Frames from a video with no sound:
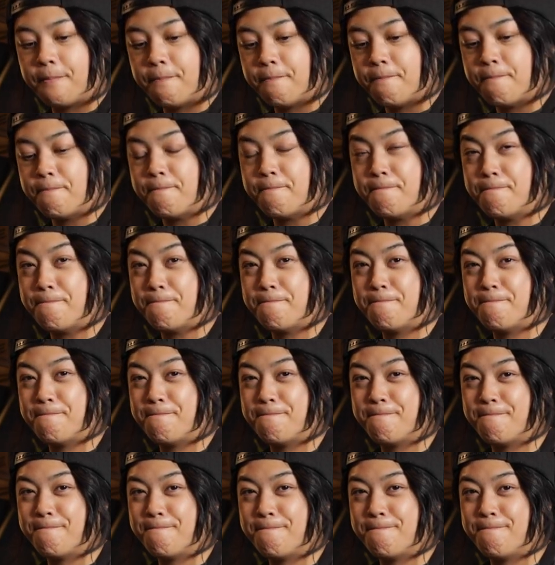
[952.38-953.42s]

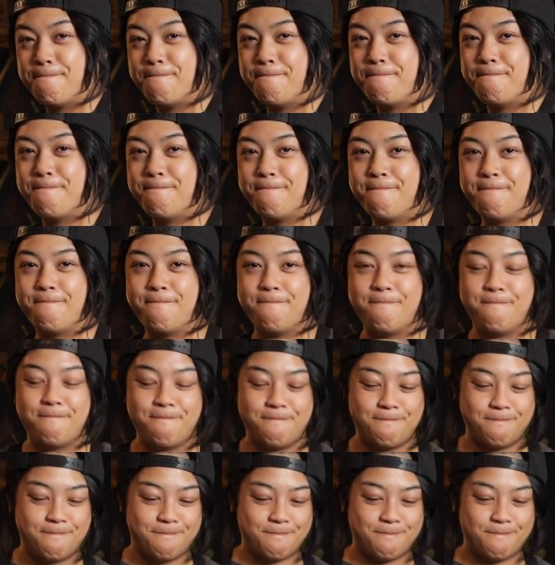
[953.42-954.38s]
Nothing is said.